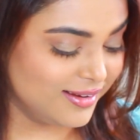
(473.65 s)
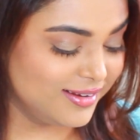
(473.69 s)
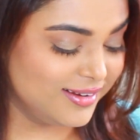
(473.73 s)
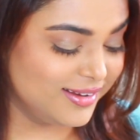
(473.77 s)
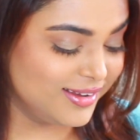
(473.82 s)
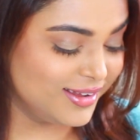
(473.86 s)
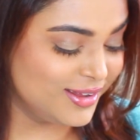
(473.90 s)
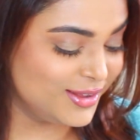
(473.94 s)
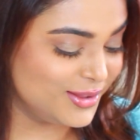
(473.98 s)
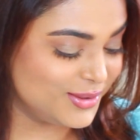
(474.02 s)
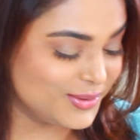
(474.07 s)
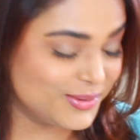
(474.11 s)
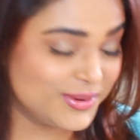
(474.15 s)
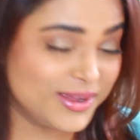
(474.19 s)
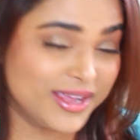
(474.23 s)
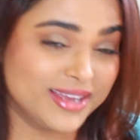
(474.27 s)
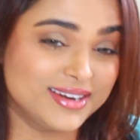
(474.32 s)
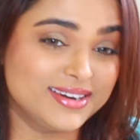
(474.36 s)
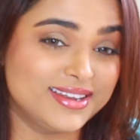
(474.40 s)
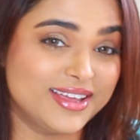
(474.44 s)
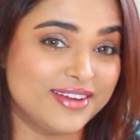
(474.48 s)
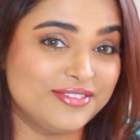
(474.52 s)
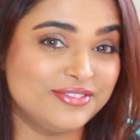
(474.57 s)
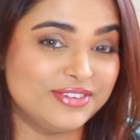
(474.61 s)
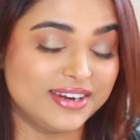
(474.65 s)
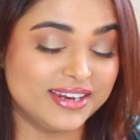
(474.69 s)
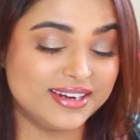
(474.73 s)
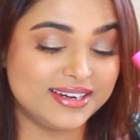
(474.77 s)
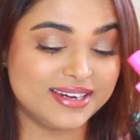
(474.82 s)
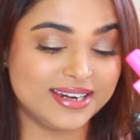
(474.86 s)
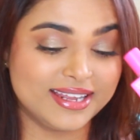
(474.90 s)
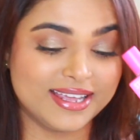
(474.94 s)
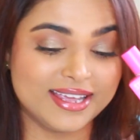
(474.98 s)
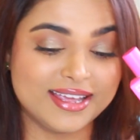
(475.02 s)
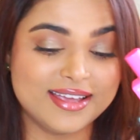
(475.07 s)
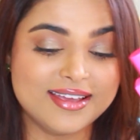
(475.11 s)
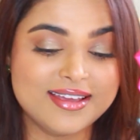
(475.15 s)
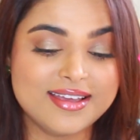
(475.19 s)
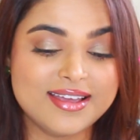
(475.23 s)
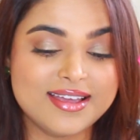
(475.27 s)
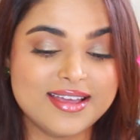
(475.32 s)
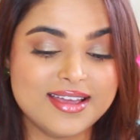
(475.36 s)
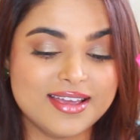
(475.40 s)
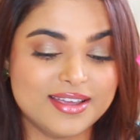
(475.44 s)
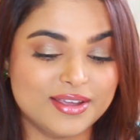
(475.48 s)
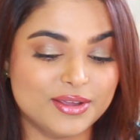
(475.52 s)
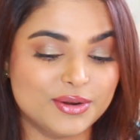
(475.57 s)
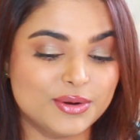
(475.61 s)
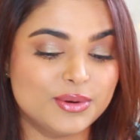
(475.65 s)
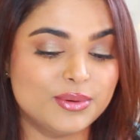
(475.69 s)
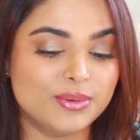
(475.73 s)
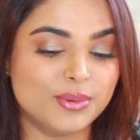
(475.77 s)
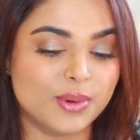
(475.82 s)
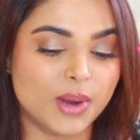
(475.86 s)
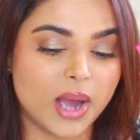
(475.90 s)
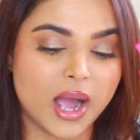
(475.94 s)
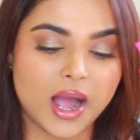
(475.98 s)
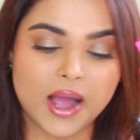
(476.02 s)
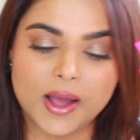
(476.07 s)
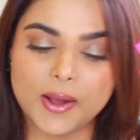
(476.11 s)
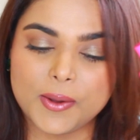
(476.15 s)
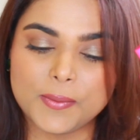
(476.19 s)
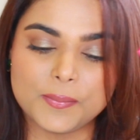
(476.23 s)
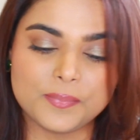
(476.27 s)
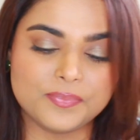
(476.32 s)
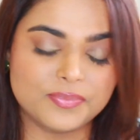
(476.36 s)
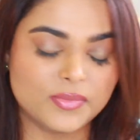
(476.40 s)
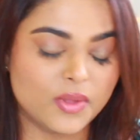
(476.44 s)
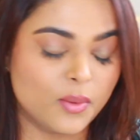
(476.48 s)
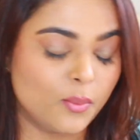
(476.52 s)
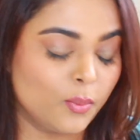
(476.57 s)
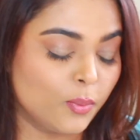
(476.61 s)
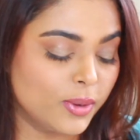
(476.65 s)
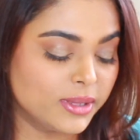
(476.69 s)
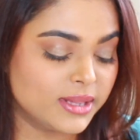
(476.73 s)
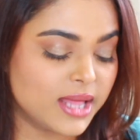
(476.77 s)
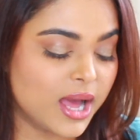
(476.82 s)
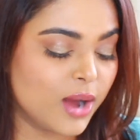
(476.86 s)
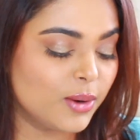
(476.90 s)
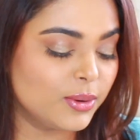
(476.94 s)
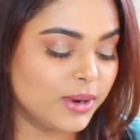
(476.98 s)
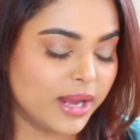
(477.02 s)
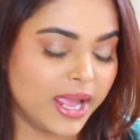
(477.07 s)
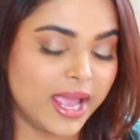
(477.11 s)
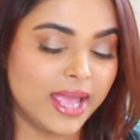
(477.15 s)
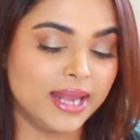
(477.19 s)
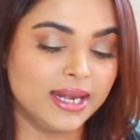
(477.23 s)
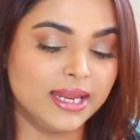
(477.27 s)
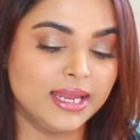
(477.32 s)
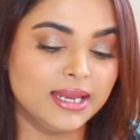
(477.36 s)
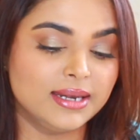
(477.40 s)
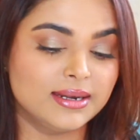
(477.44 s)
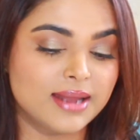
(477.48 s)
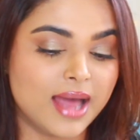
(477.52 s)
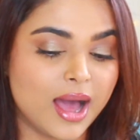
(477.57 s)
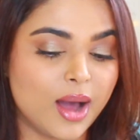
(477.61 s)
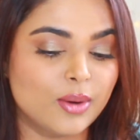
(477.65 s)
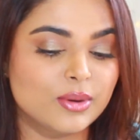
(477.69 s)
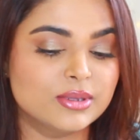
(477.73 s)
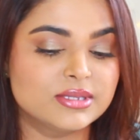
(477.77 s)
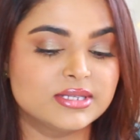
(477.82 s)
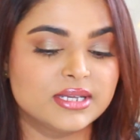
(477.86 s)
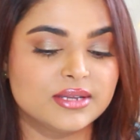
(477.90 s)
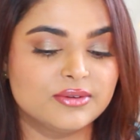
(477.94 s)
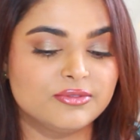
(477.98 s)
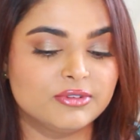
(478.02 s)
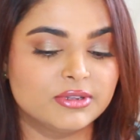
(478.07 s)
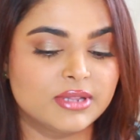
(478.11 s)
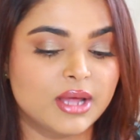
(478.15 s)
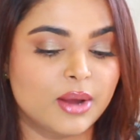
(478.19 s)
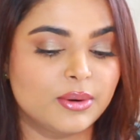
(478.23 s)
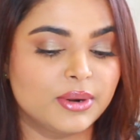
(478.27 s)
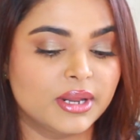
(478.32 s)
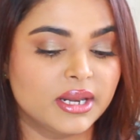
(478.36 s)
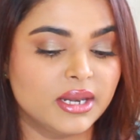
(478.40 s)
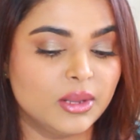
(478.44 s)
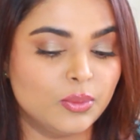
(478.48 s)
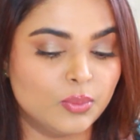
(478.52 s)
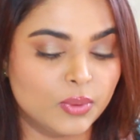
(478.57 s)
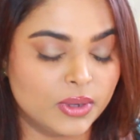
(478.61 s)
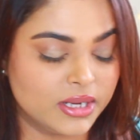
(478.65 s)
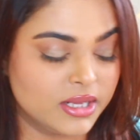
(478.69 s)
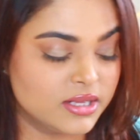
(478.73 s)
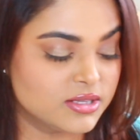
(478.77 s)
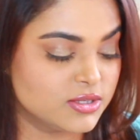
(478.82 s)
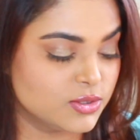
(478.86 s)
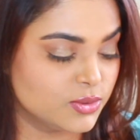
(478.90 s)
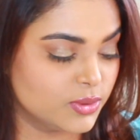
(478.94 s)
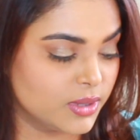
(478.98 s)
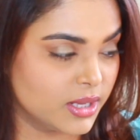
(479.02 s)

You can definitely, without any doubts and without any worries,